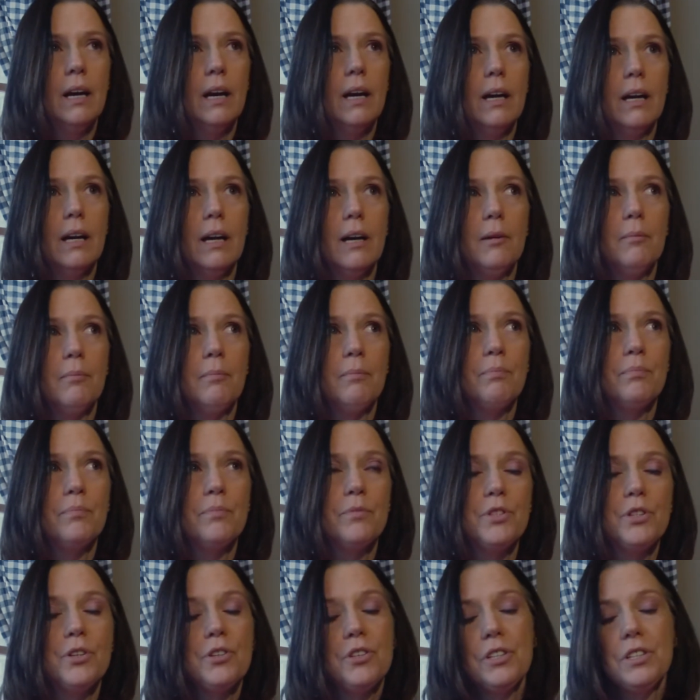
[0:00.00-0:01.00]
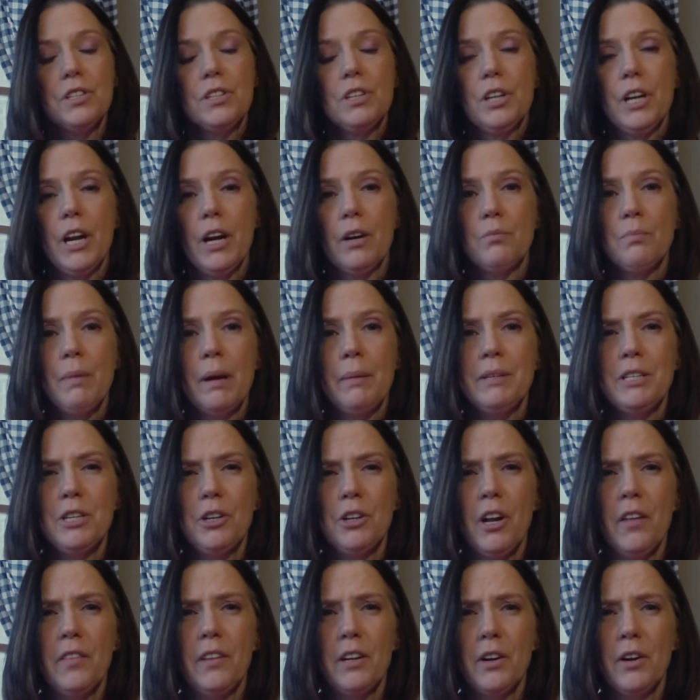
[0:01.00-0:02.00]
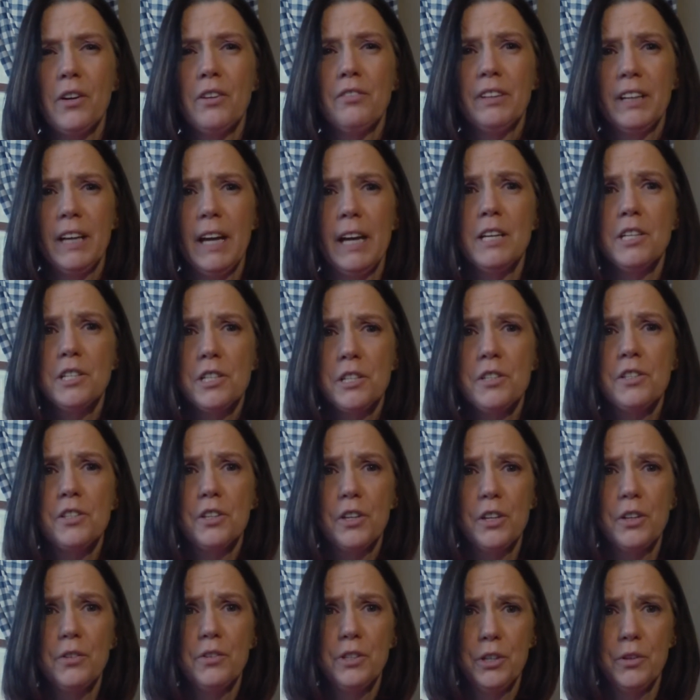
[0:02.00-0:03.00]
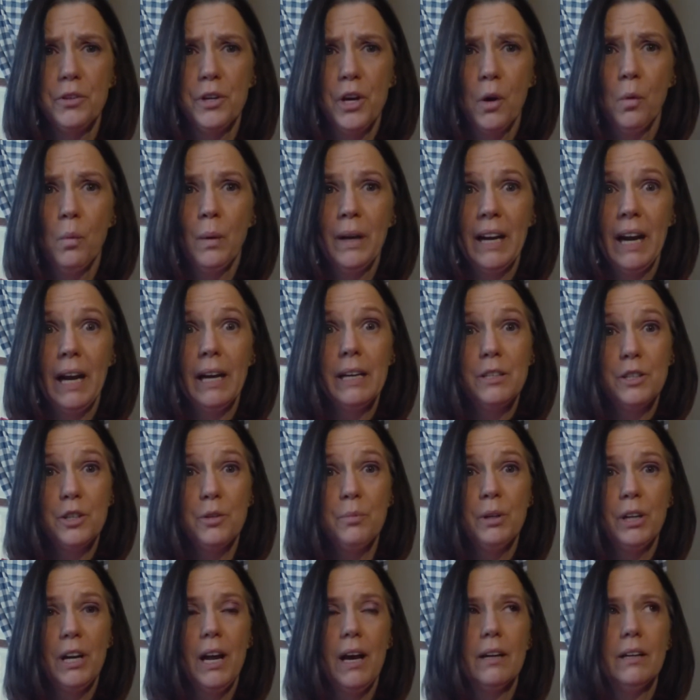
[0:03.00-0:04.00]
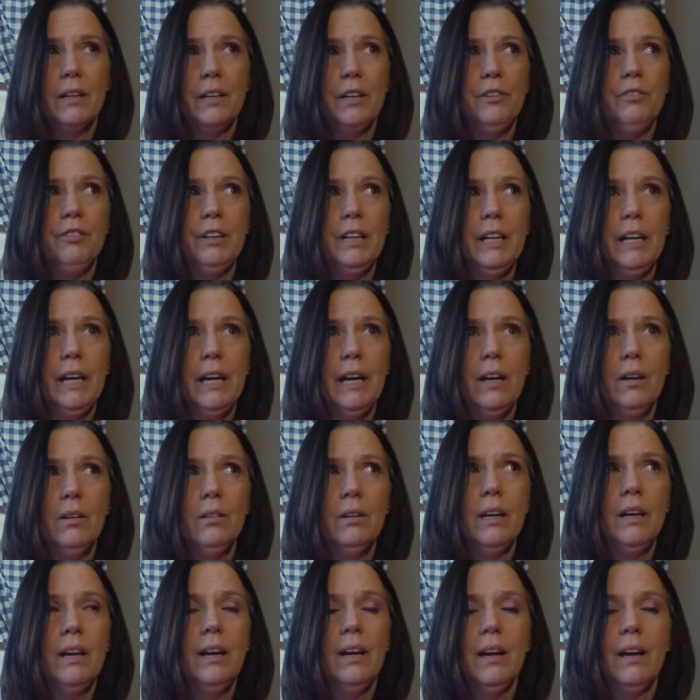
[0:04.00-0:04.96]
Um, so just, you know, maybe turn on the notifications so you do know when I do put out a new video.